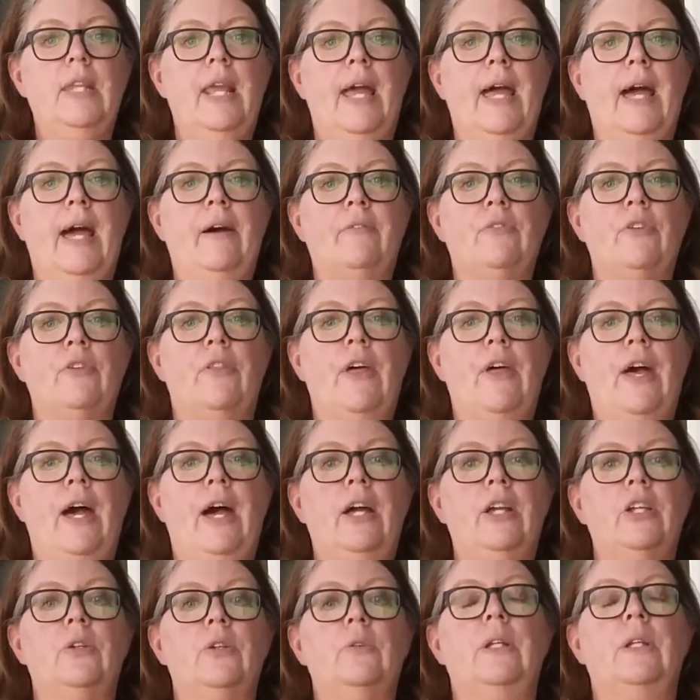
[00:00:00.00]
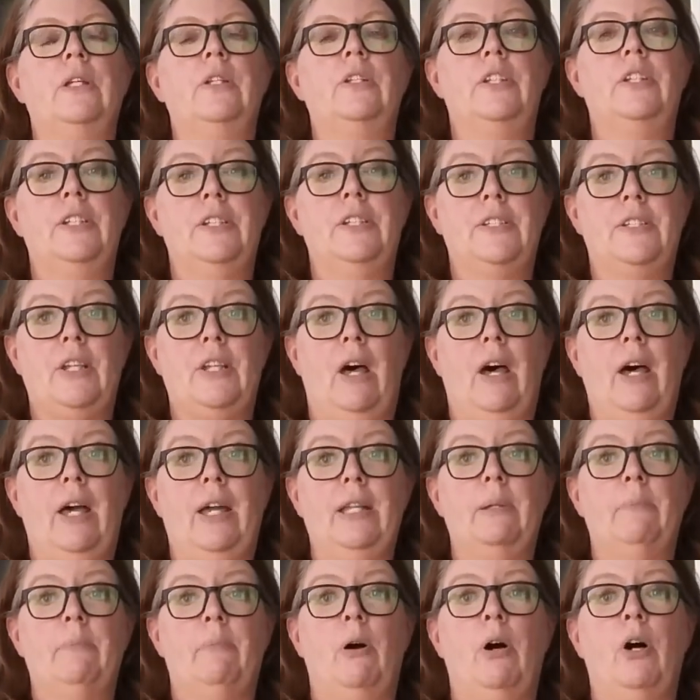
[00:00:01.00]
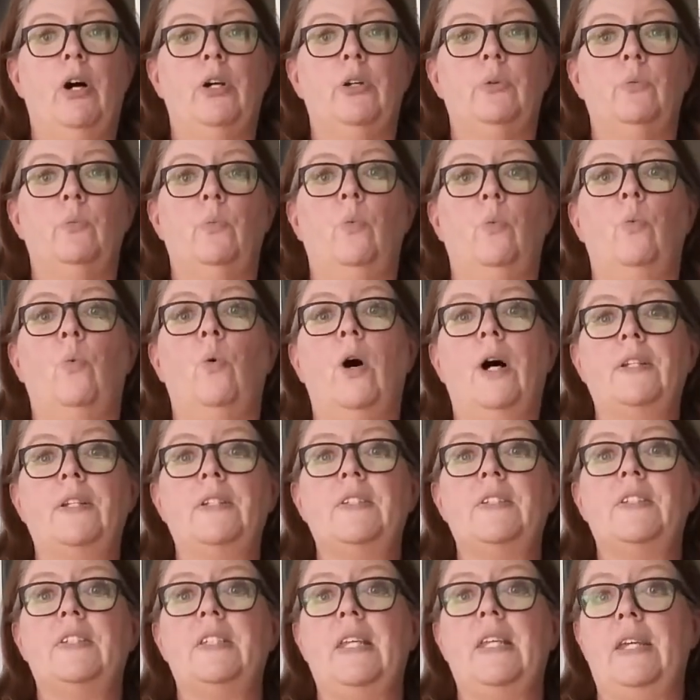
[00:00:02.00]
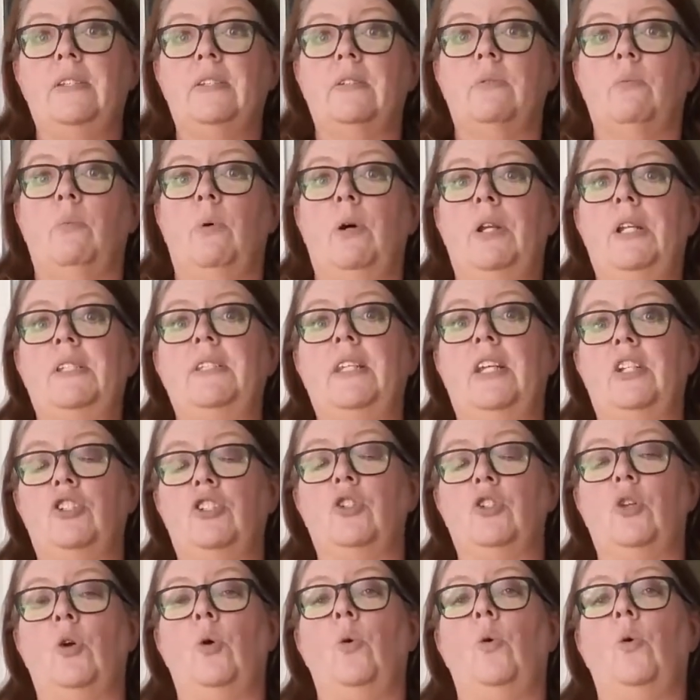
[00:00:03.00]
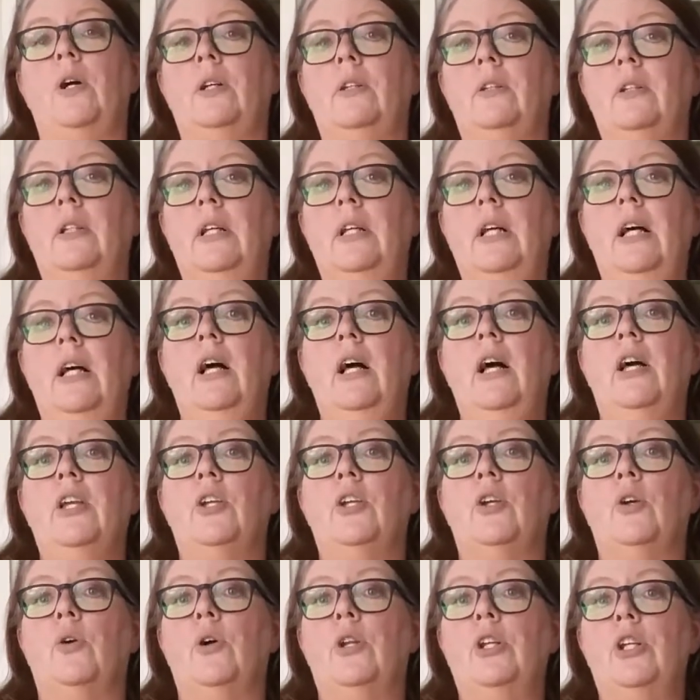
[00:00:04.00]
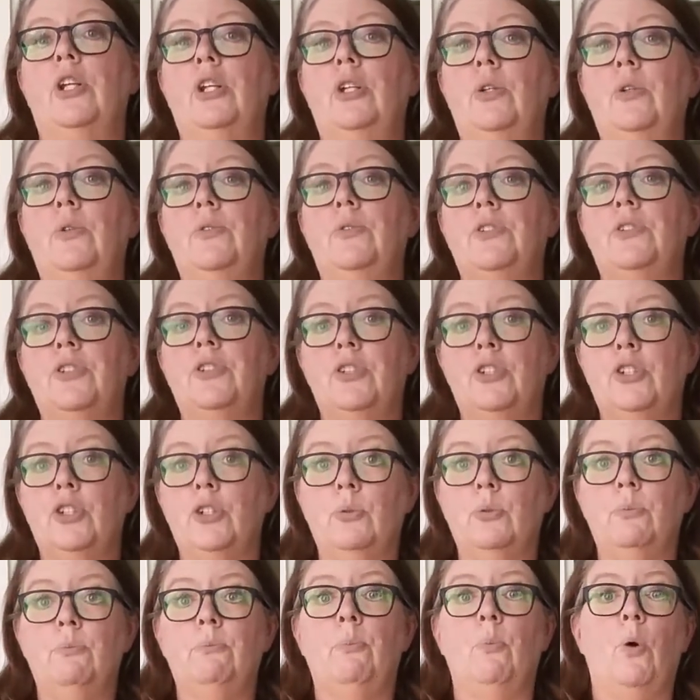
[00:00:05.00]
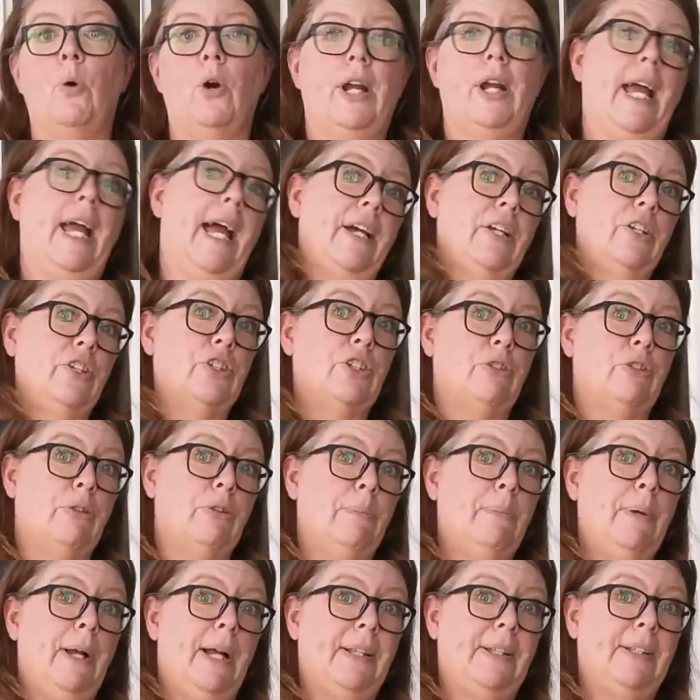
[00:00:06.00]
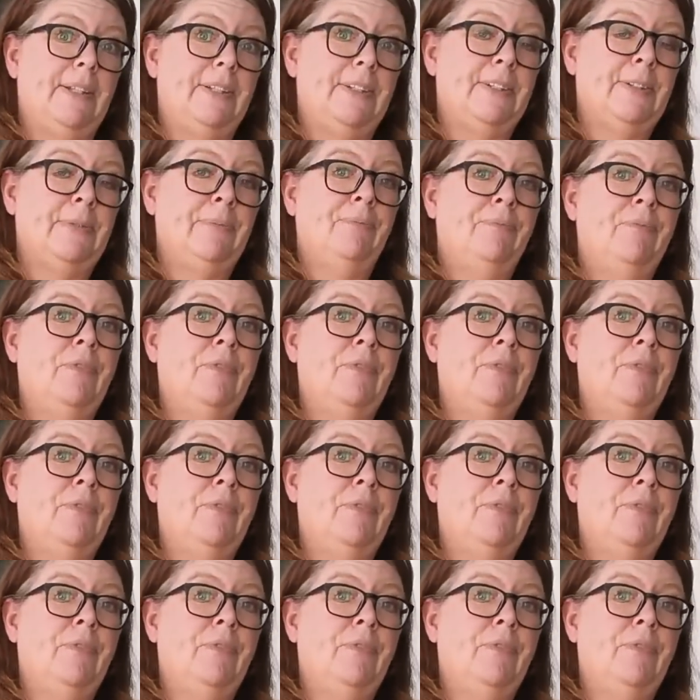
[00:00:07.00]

After that, you need to decide upon what scent, what essential oil you're going to use to act as your repellent.